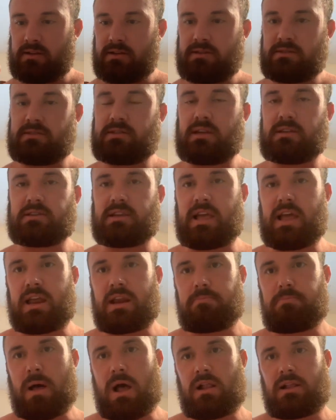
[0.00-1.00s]
says
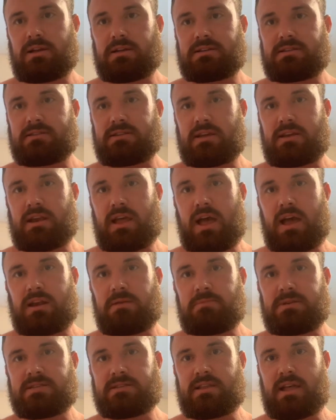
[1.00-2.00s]

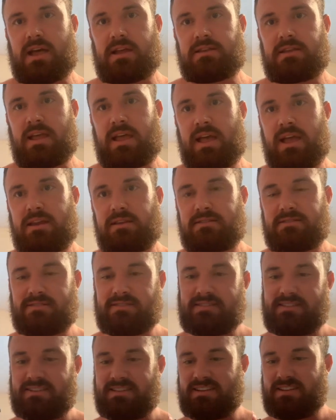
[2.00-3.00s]
anabolicsAnonymous.net,
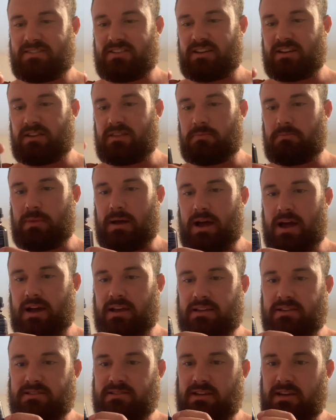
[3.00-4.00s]
and then on the
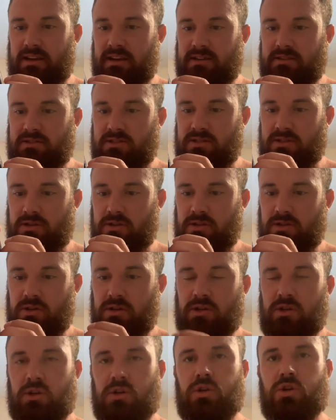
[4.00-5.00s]
back it says
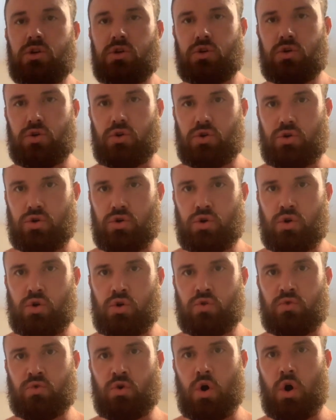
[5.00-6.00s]

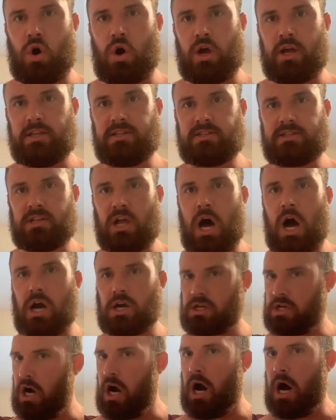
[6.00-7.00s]

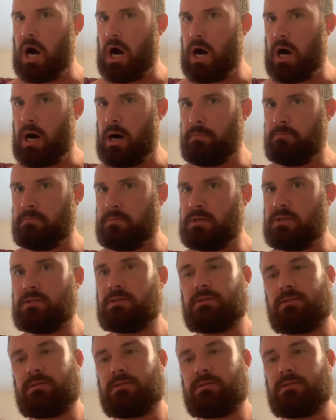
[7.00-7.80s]
neuroids.com,